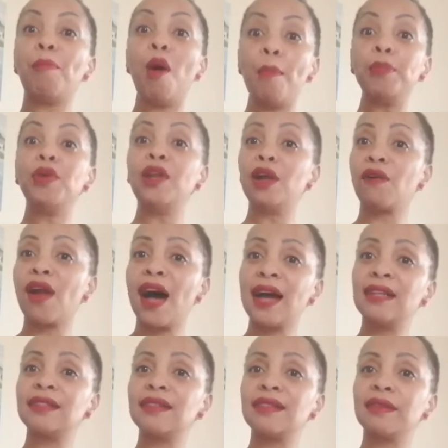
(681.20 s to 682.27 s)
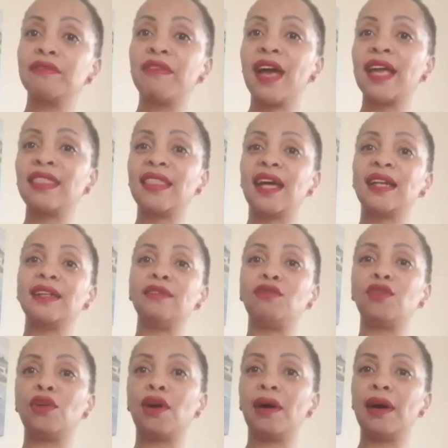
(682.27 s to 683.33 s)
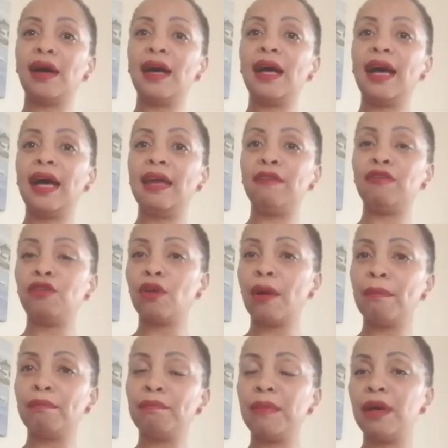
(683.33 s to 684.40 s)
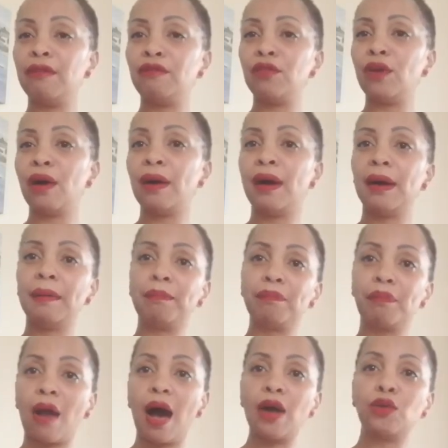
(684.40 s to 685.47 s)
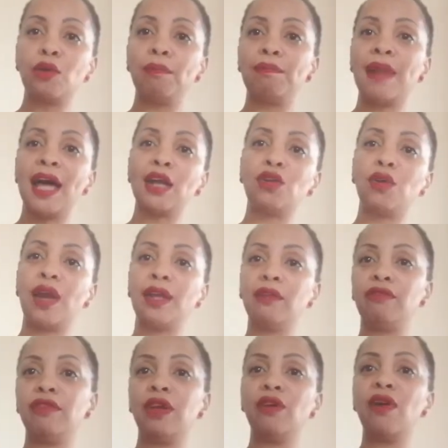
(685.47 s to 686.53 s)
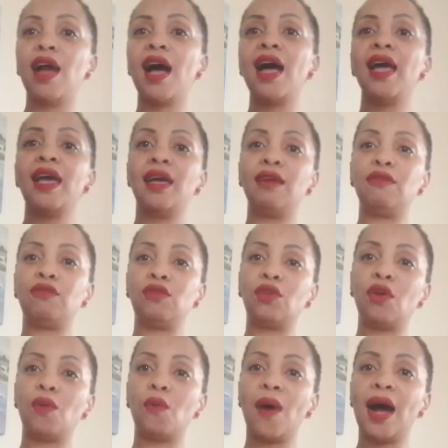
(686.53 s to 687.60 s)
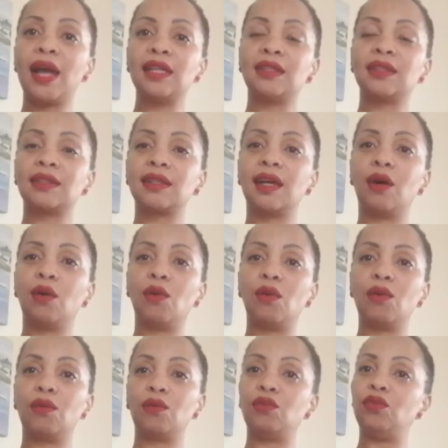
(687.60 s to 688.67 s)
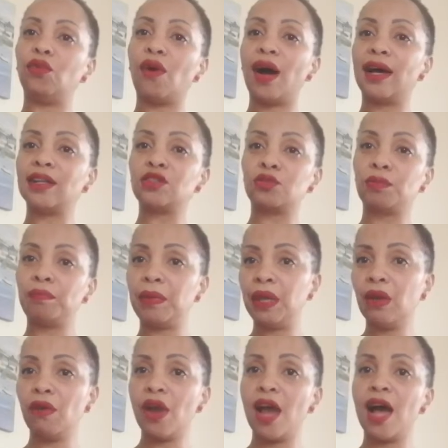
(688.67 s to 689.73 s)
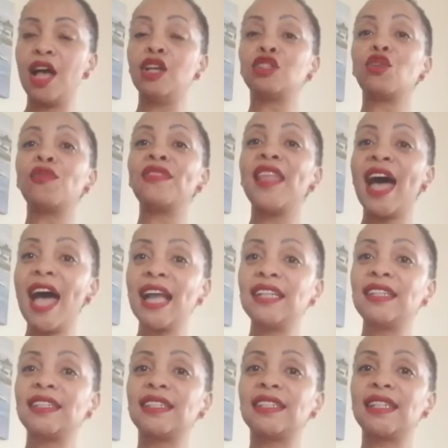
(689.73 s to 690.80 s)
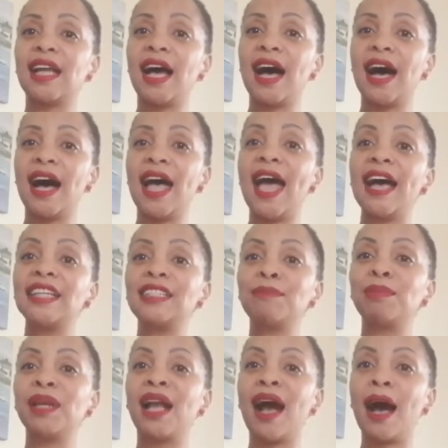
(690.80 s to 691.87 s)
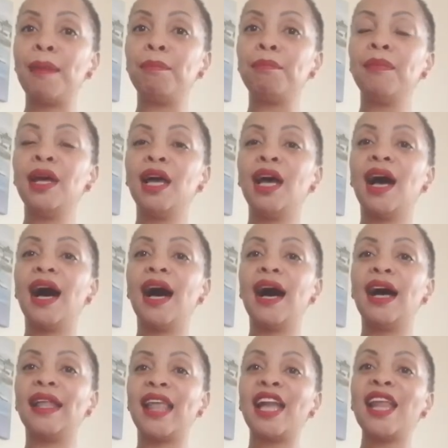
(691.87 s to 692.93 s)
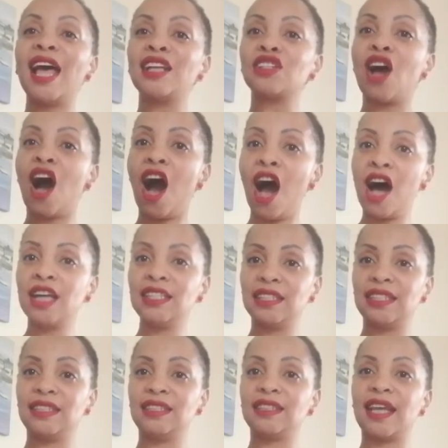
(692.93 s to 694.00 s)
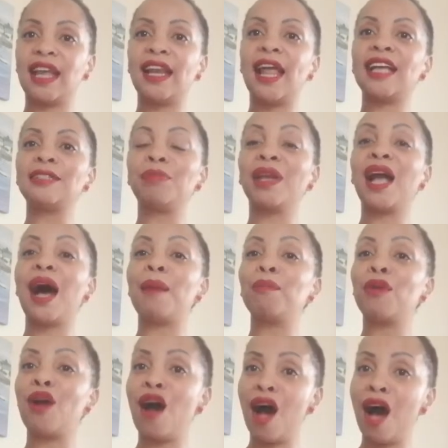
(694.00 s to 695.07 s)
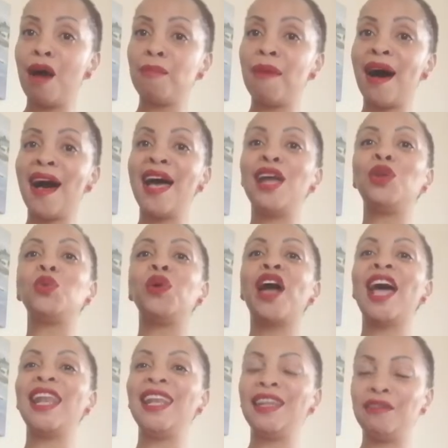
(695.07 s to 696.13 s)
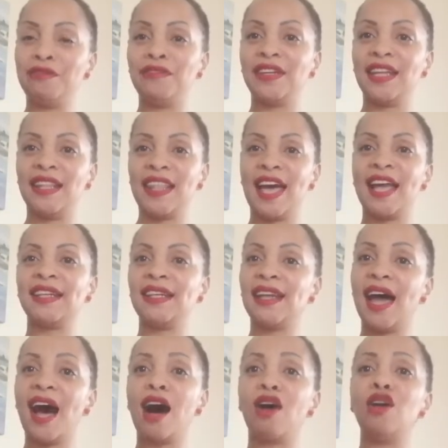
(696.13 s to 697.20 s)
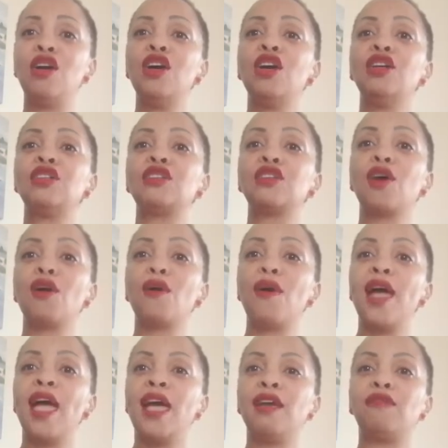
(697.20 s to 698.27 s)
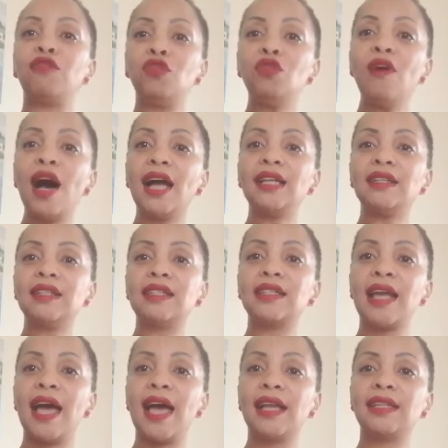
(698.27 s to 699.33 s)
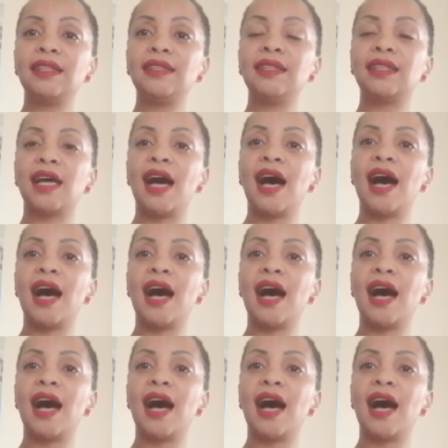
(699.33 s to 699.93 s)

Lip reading: popularized the fact that if you're brown or black, you're inferior. If you're white, or you are superior. So that has become that has hardened and has become karma, and we are living that now. So if you understand